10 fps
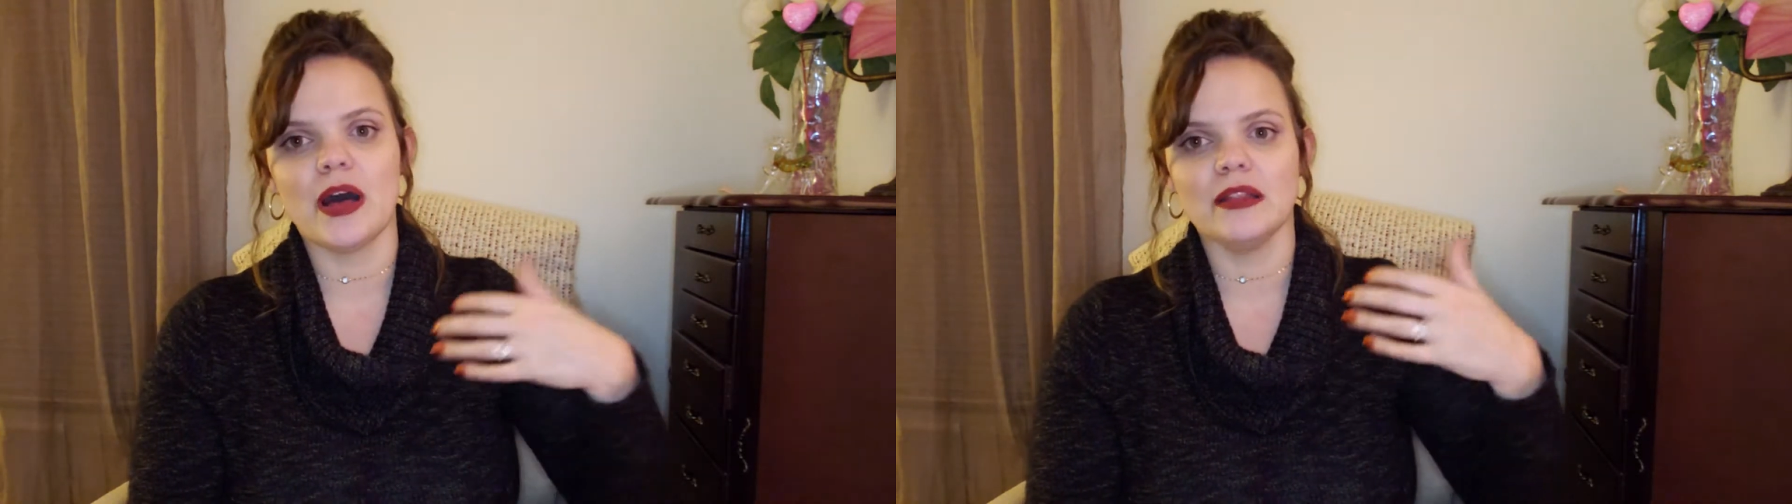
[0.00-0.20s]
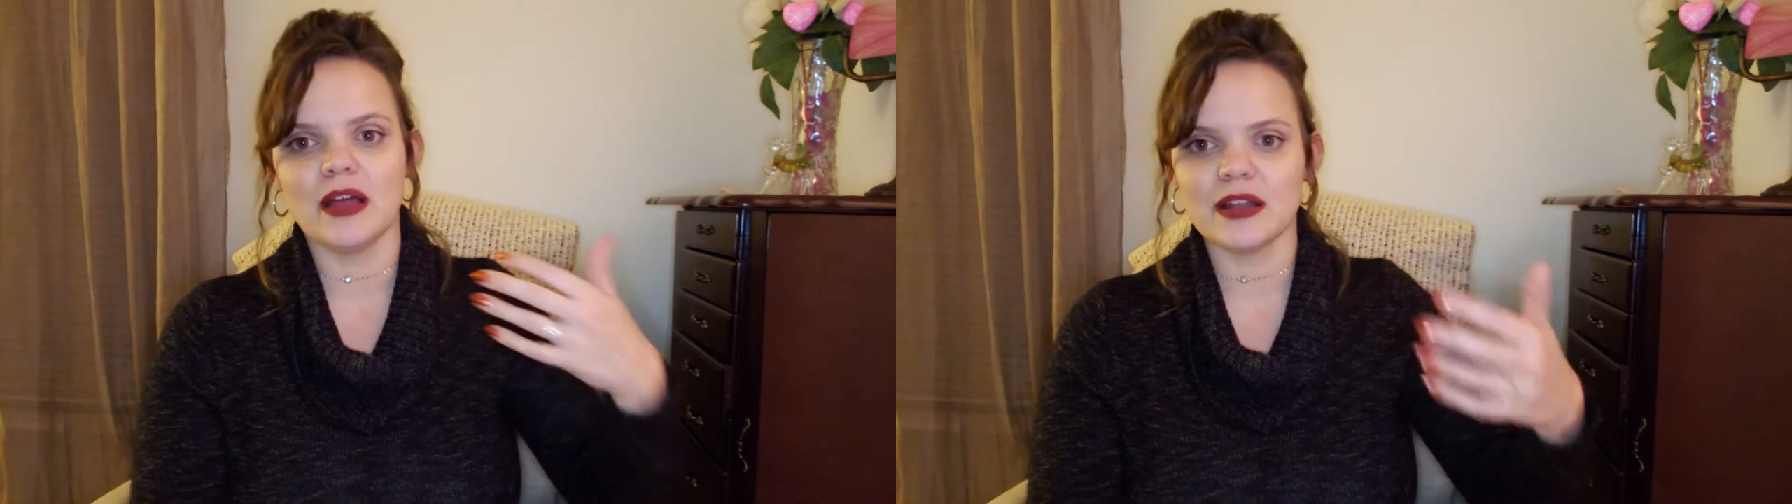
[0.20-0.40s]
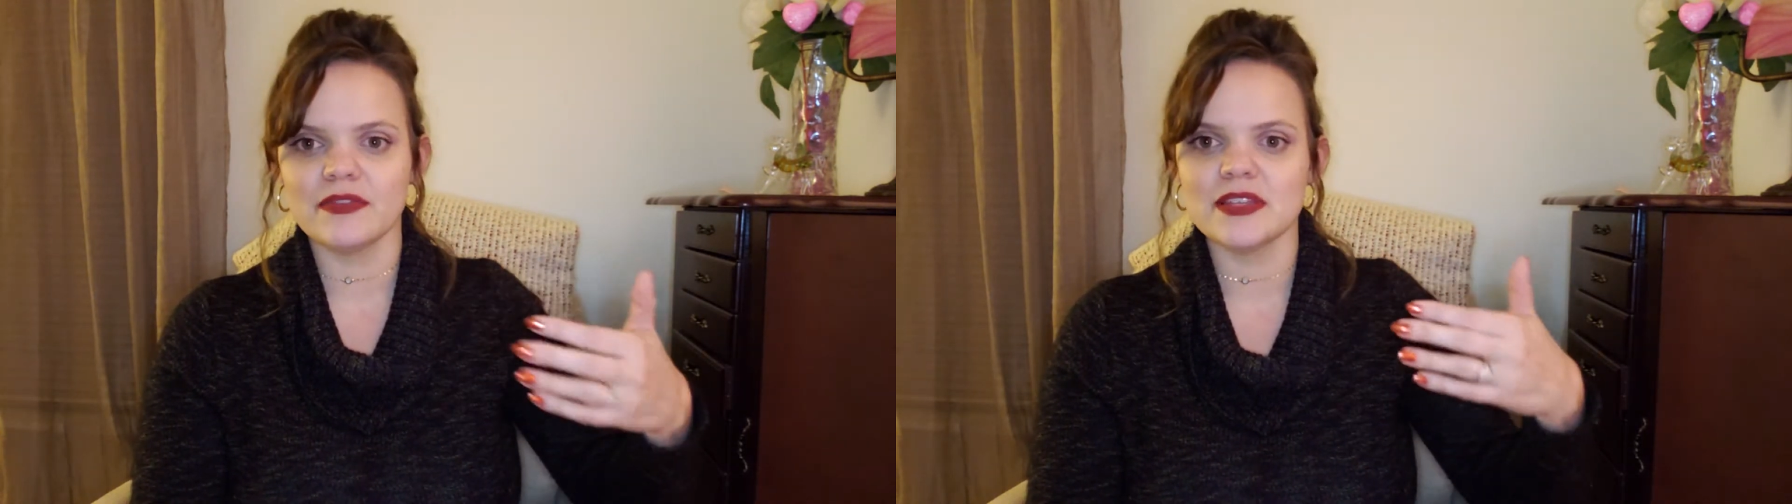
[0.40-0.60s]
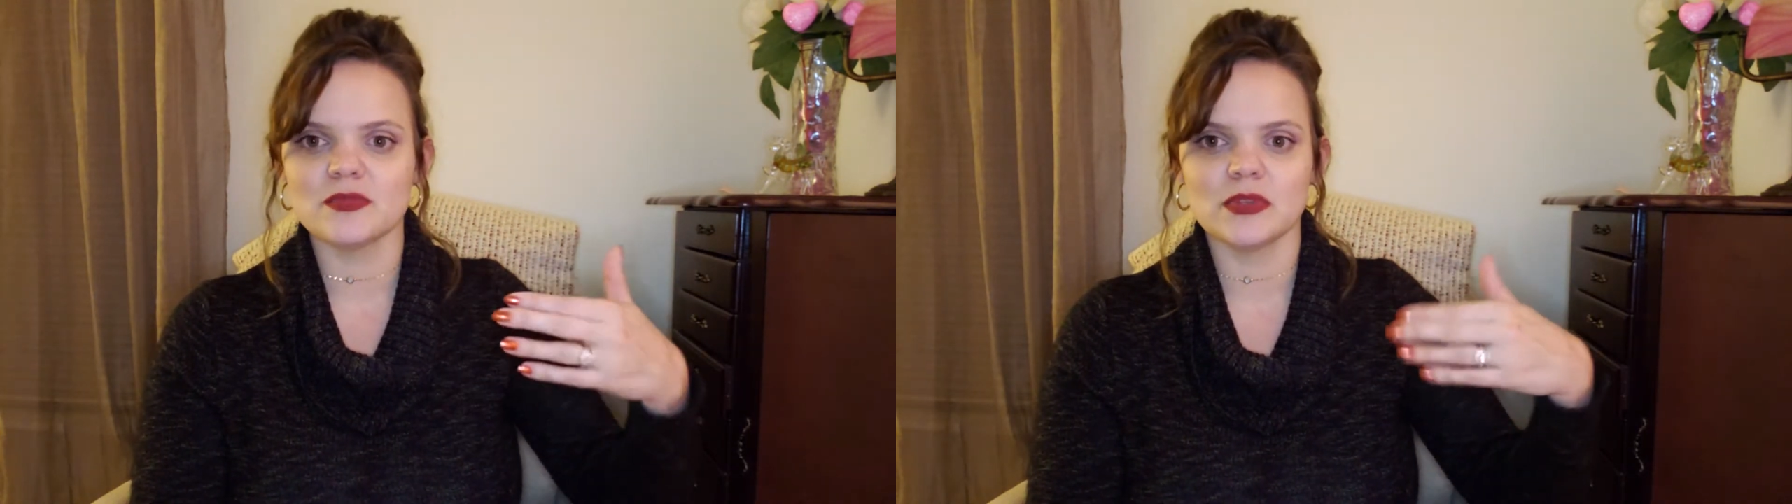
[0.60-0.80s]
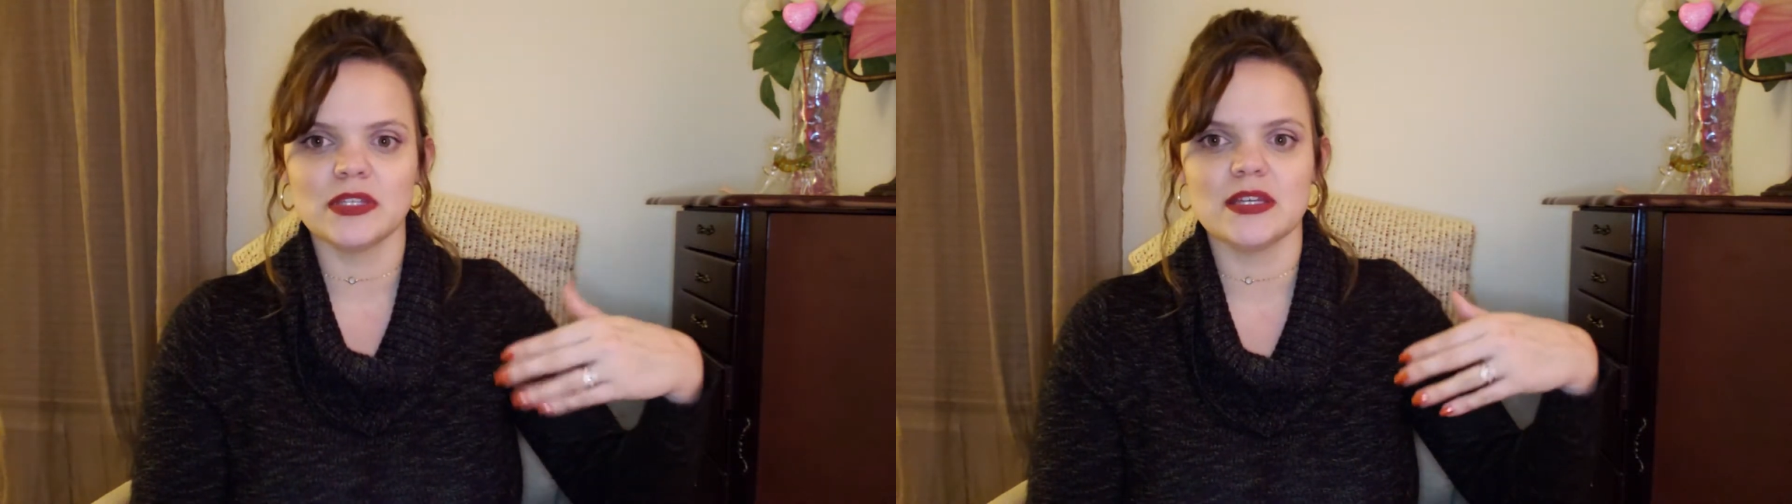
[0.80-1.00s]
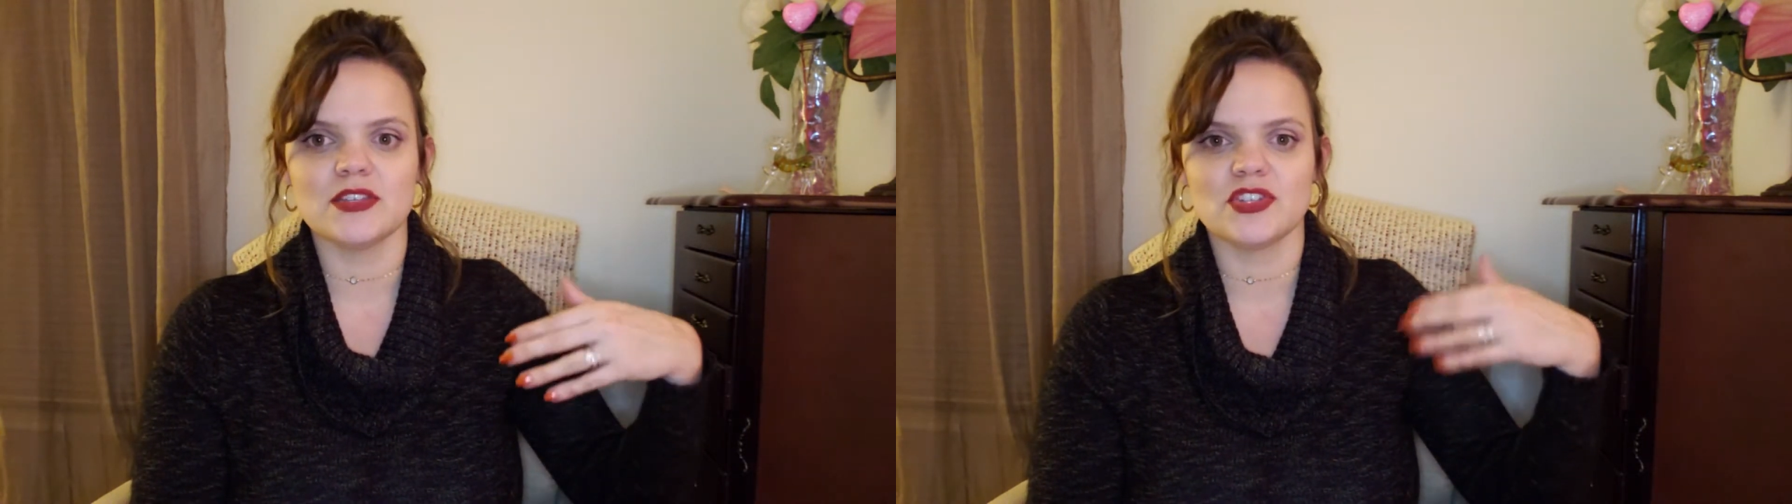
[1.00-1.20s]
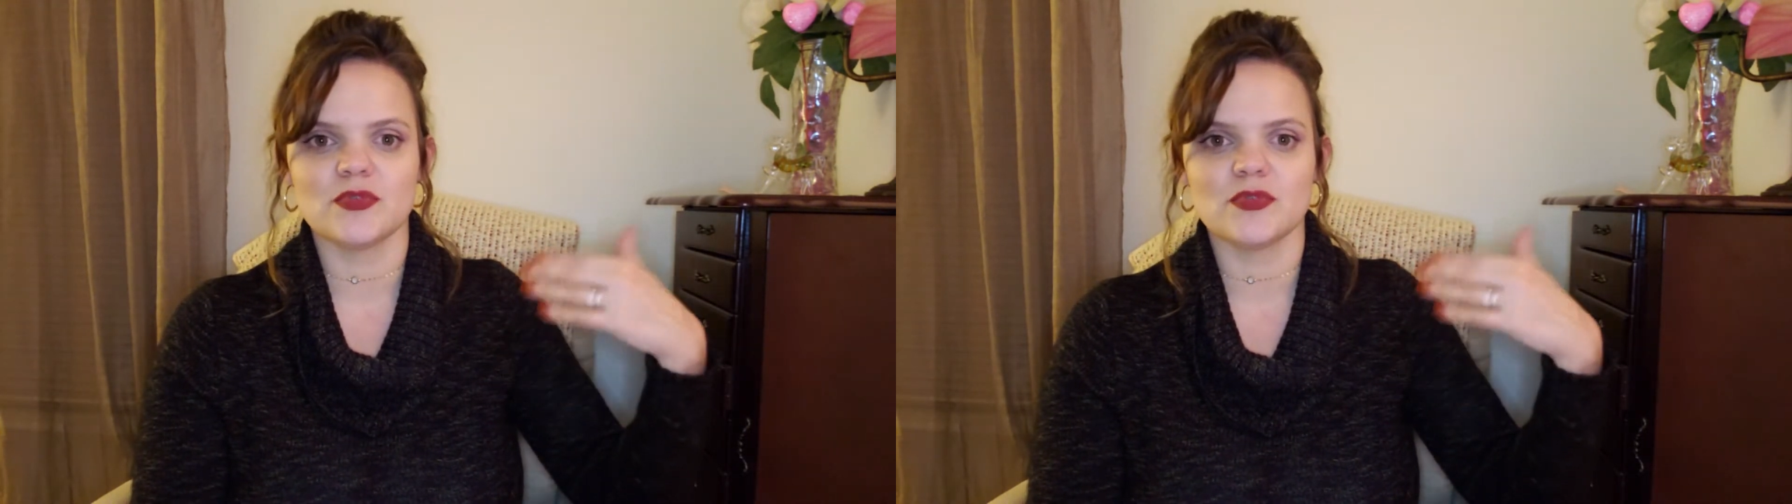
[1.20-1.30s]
A lot of this really is just